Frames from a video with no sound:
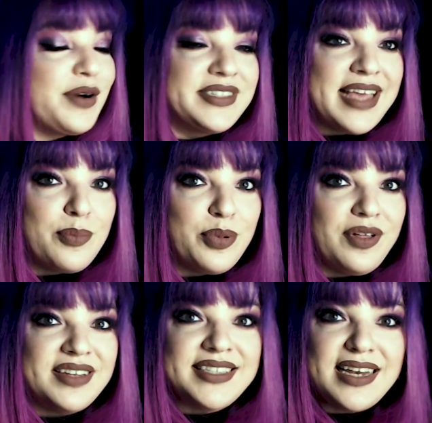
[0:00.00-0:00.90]
For
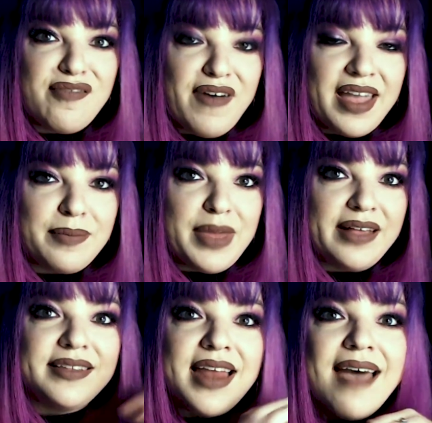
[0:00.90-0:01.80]
example, identifying
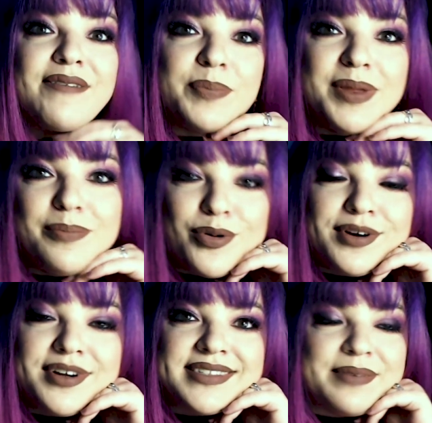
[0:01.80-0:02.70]
male and having been
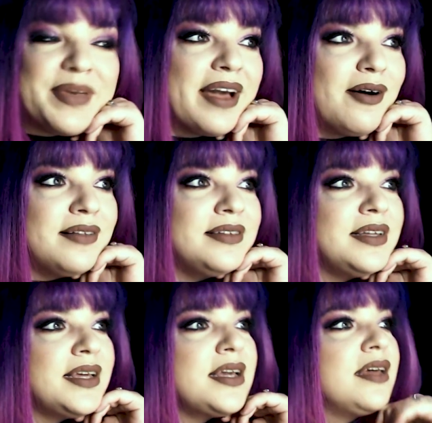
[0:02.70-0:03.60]
born as a male.
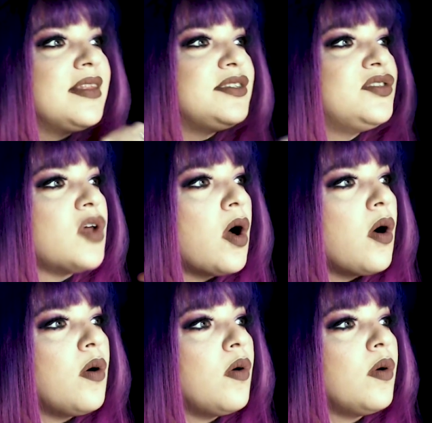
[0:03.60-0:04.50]
That's
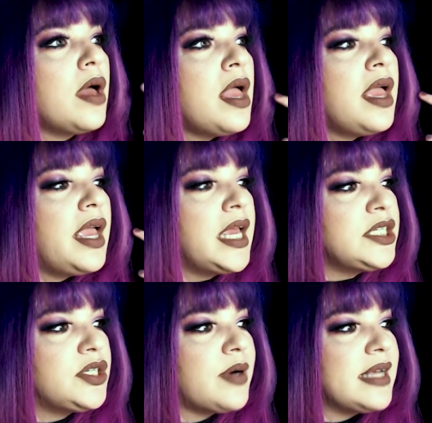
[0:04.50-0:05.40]
so
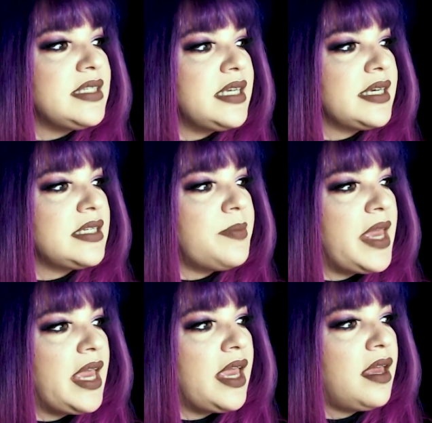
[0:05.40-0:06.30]
interesting to
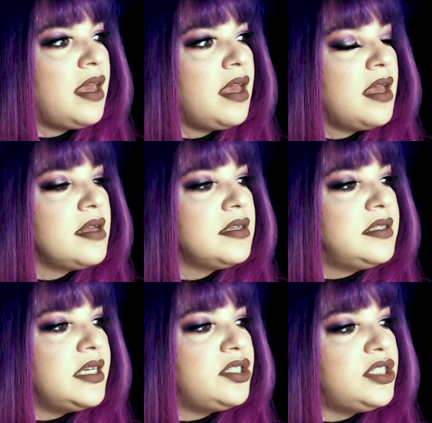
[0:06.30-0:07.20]
me.
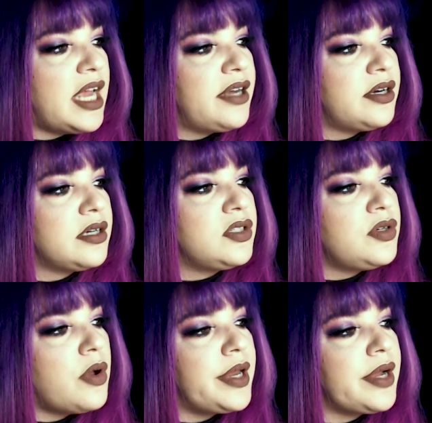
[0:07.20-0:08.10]
Cisgender,
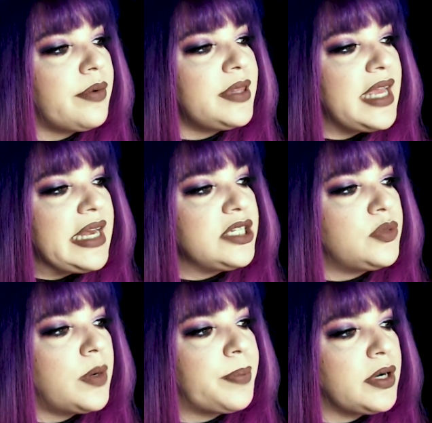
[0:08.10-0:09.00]
denoting or relating
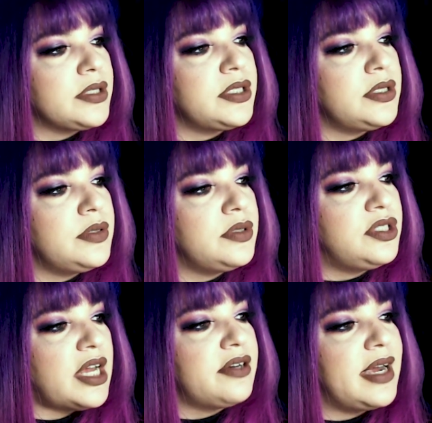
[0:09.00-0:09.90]
to a person
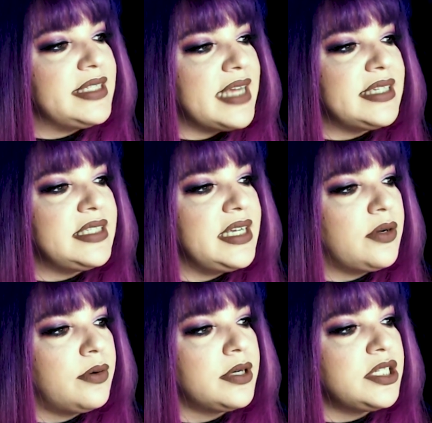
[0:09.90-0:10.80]
whose gender identity
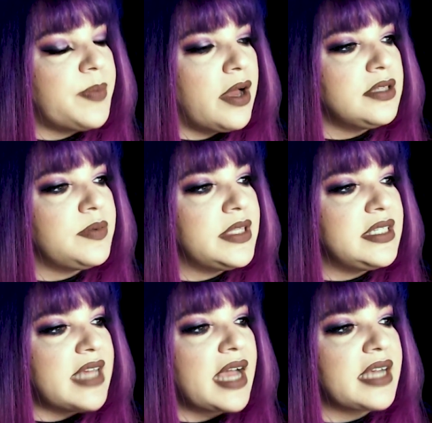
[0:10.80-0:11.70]
corresponds with
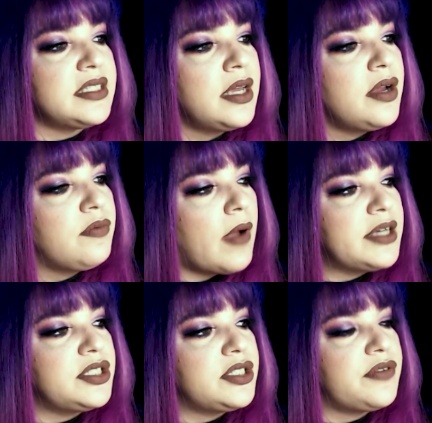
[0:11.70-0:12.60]
the sex
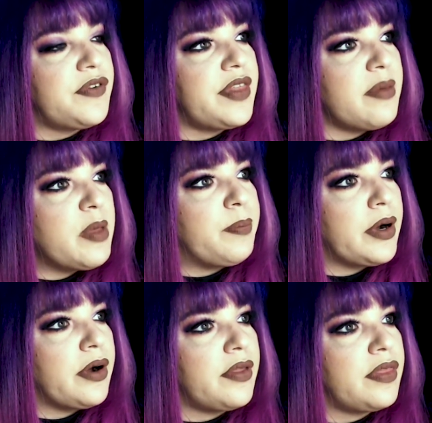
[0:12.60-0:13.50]
registered for them
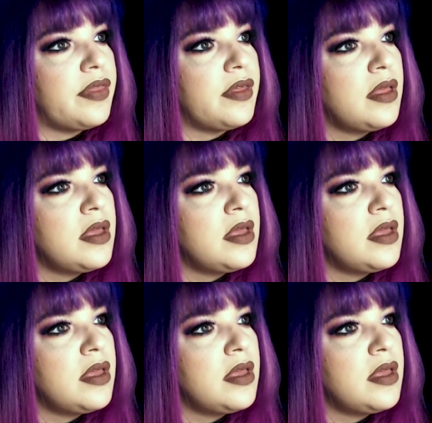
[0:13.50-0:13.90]
at birth.